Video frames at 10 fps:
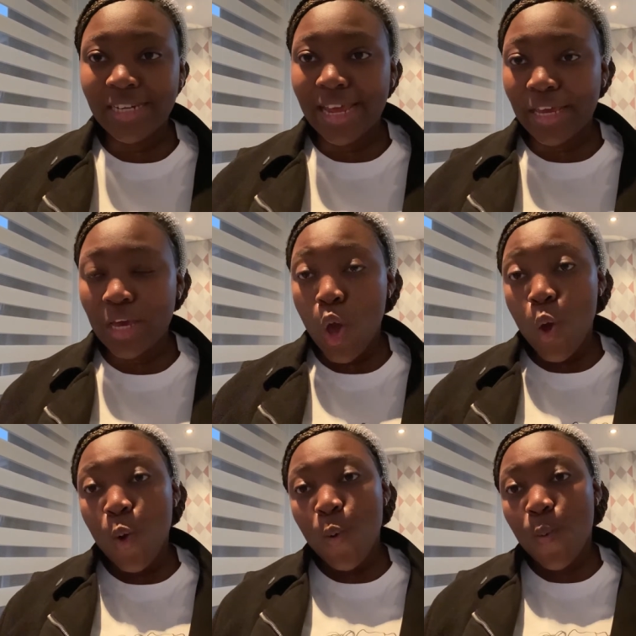Like
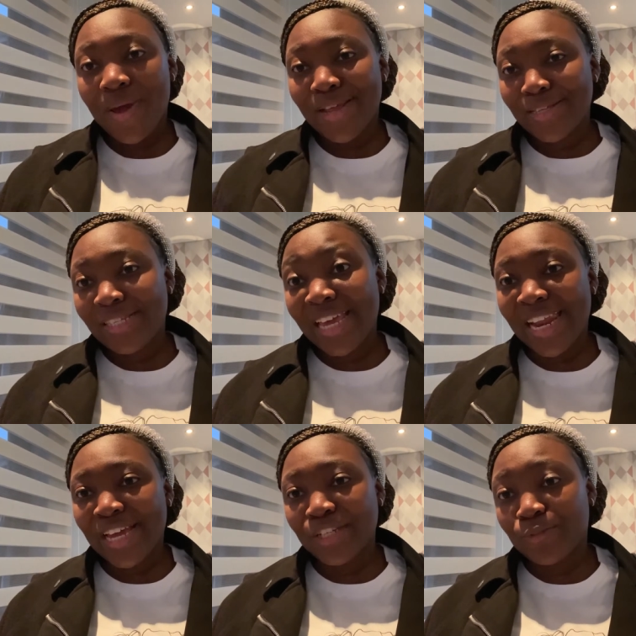what else can
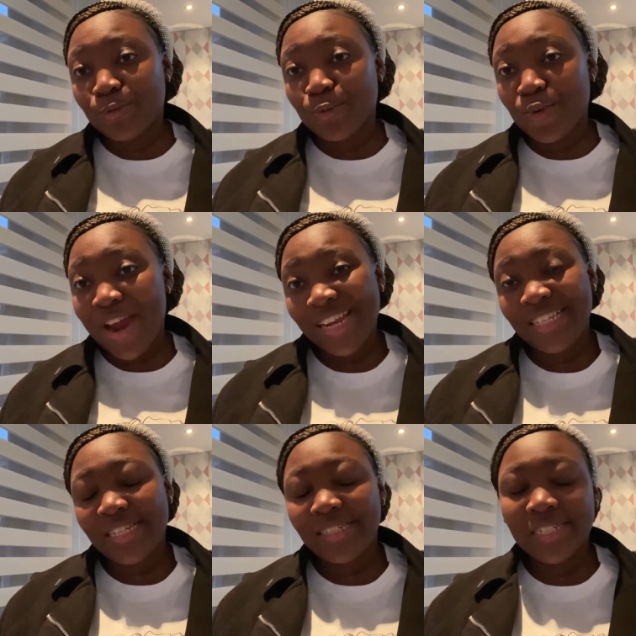I do, right?